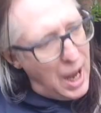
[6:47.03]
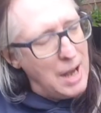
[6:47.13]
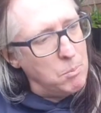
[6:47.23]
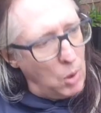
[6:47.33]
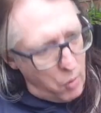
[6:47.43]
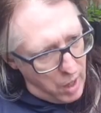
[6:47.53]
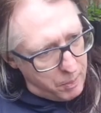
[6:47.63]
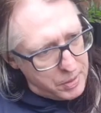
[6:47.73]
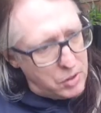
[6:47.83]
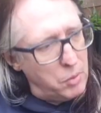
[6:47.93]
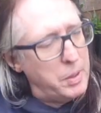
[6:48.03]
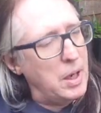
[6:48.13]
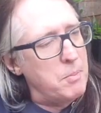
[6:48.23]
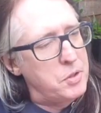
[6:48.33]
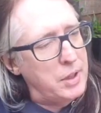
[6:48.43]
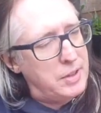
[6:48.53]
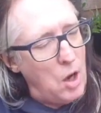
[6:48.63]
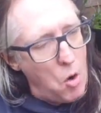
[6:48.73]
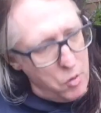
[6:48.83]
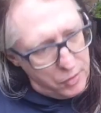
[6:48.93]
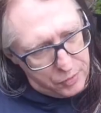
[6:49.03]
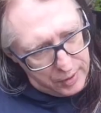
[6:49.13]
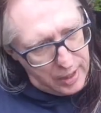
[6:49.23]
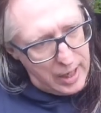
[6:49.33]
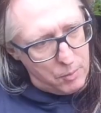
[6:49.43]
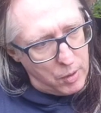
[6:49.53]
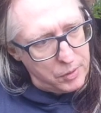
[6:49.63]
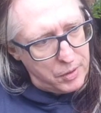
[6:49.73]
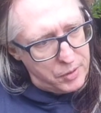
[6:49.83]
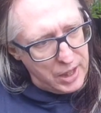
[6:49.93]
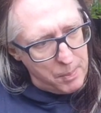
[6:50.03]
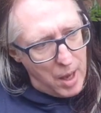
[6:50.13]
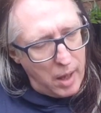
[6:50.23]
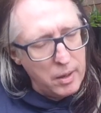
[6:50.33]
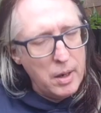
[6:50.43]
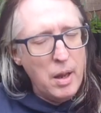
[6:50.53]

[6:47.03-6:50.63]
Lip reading: and blow it up until it becomes like the only thing that anyone can think about.